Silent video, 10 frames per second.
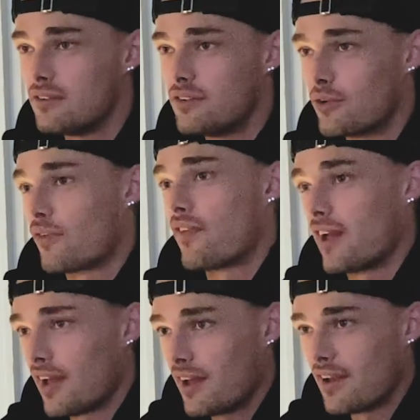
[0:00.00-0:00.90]
your
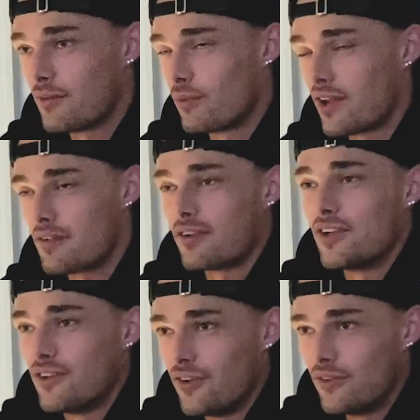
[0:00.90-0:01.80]
thing in whatever you
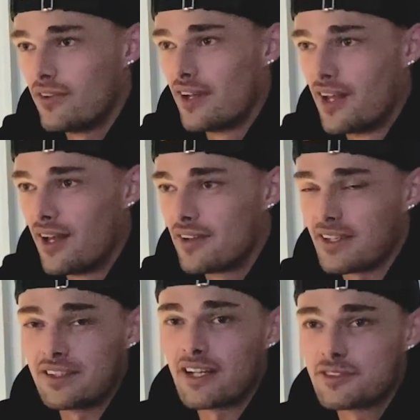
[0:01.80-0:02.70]
do. I
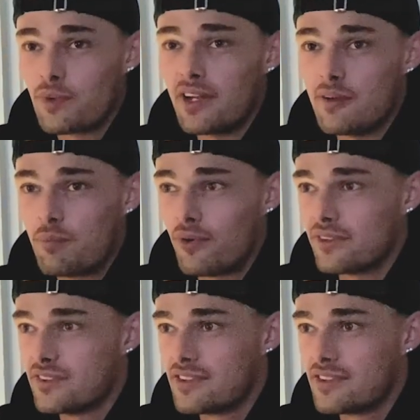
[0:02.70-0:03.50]
think that's really important.